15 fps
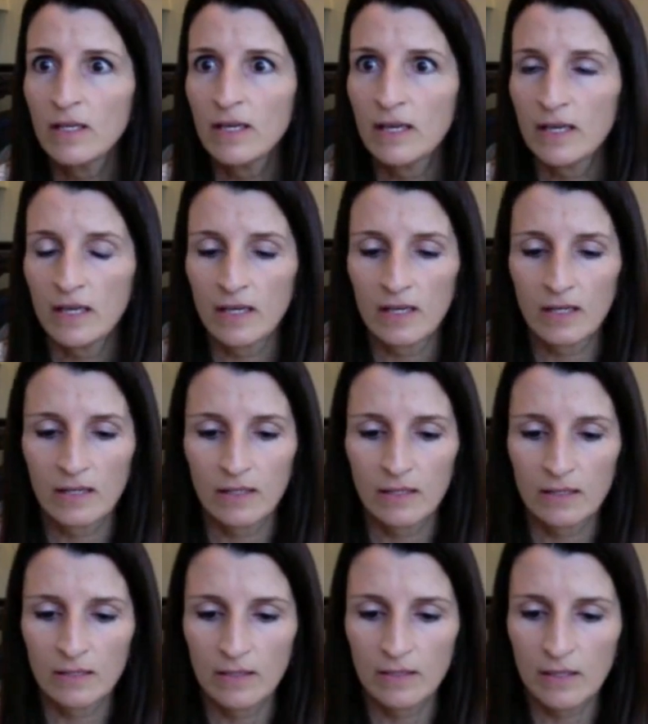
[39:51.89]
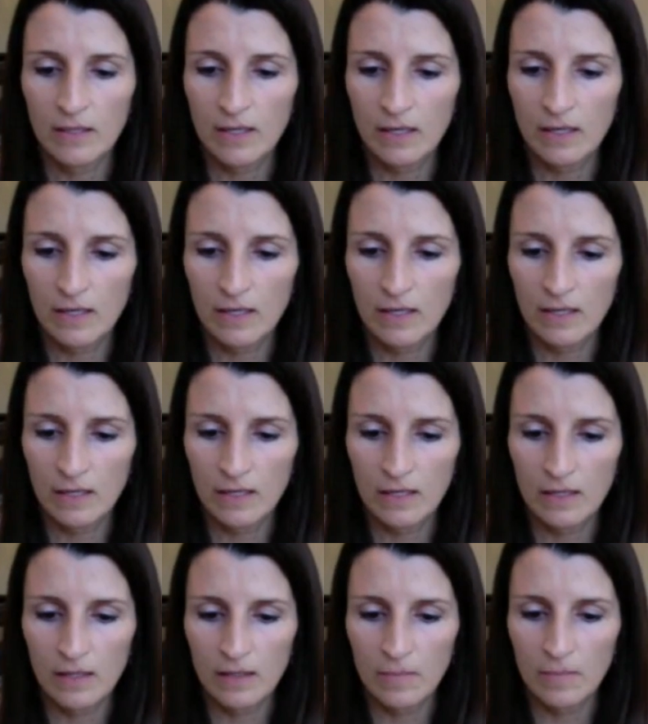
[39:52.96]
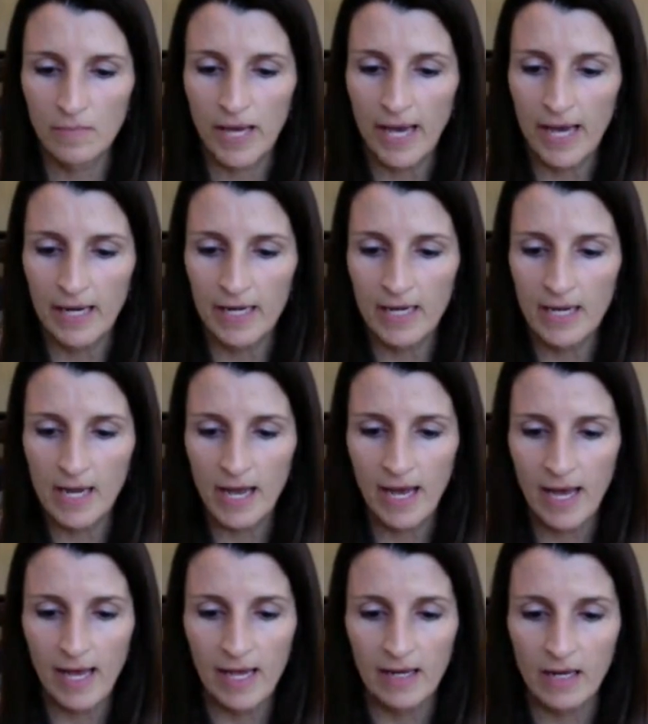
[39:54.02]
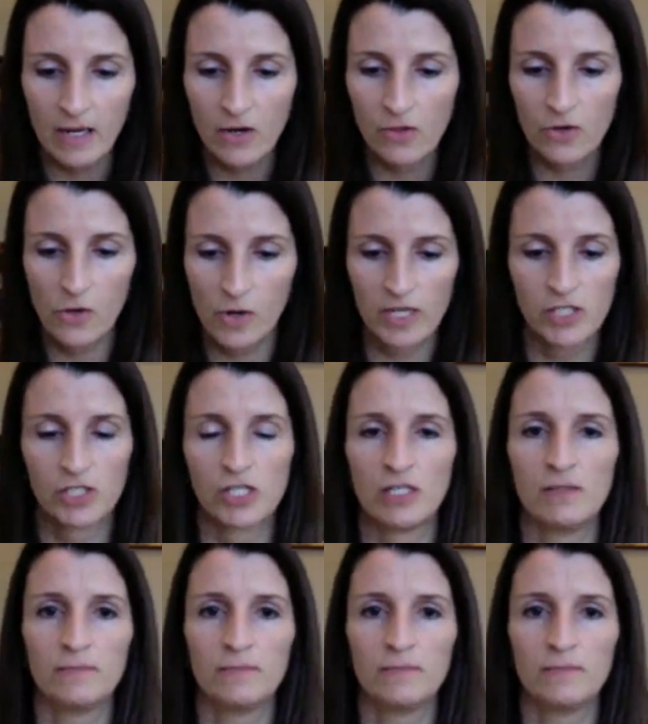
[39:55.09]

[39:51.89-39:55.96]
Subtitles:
And Patty had another question.